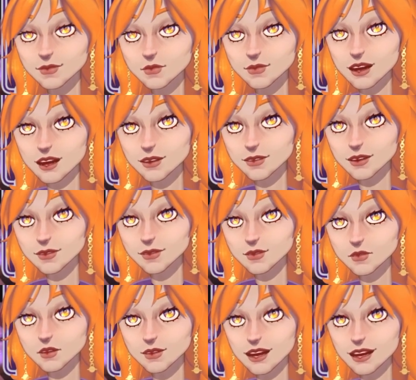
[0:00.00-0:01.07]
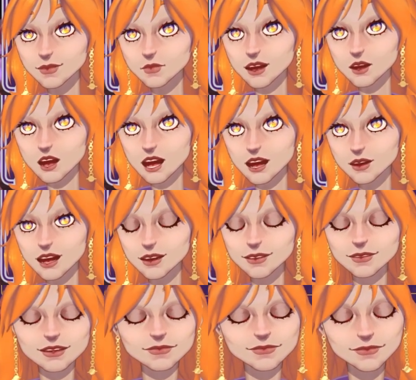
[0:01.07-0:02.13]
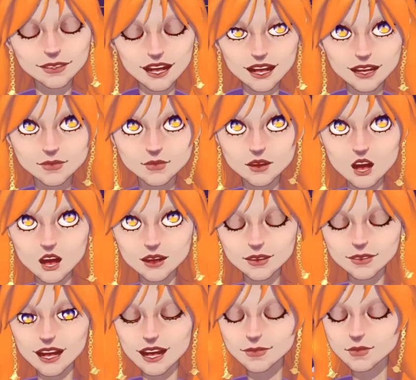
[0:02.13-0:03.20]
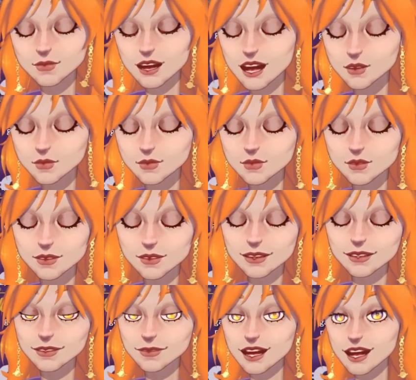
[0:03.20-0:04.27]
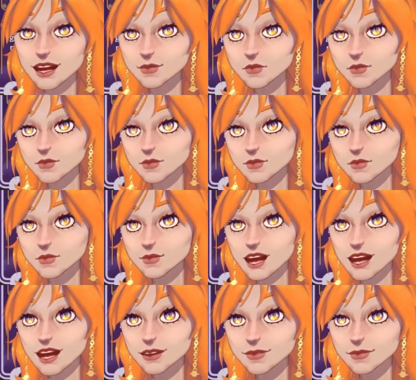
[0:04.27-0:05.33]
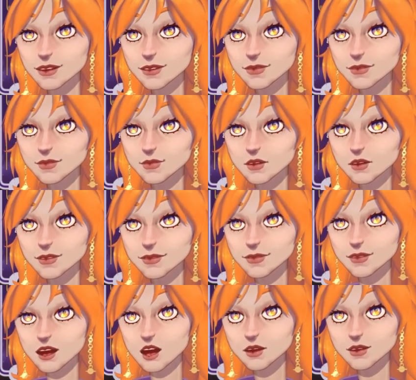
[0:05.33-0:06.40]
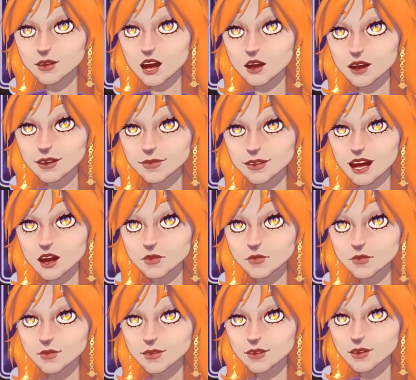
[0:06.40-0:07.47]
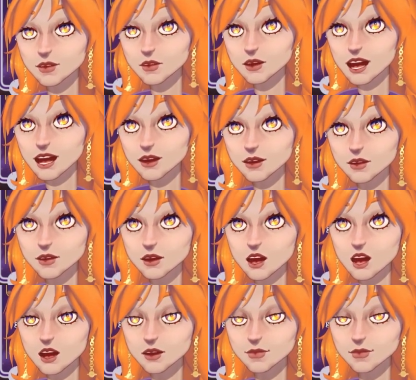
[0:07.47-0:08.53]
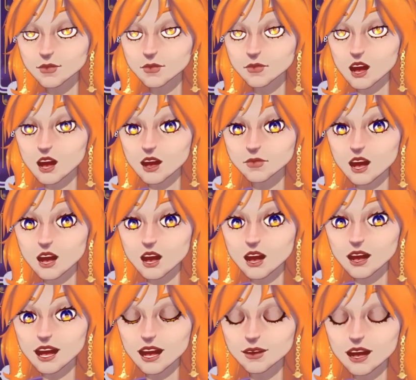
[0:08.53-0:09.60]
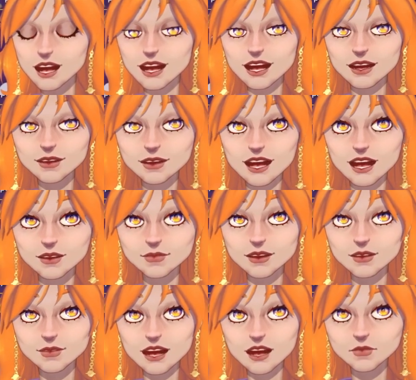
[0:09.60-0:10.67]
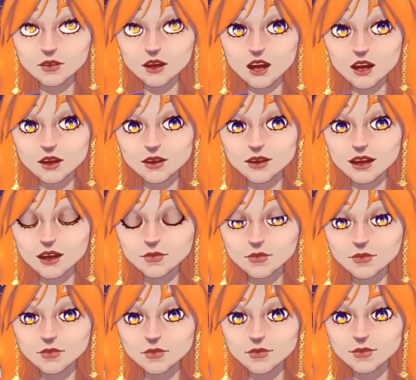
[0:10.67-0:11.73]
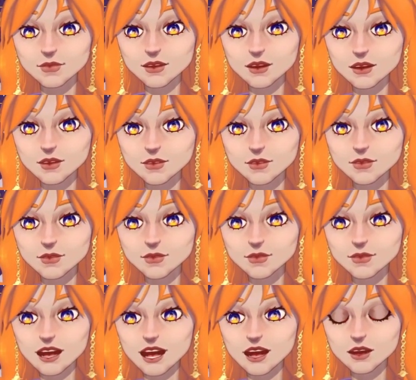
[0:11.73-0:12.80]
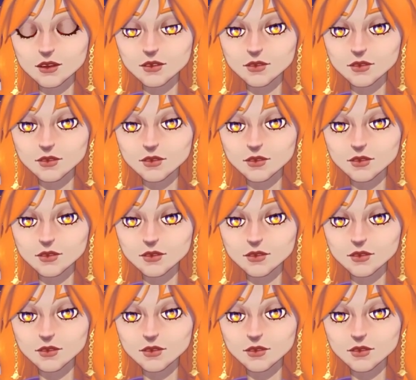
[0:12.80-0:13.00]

like D&D, so that's my big thing. Same, Loomis. I'm absolutely the same. D&D is very slow, the combat is absolutely glacial. So boring. Yes, it can be boring, absolutely. If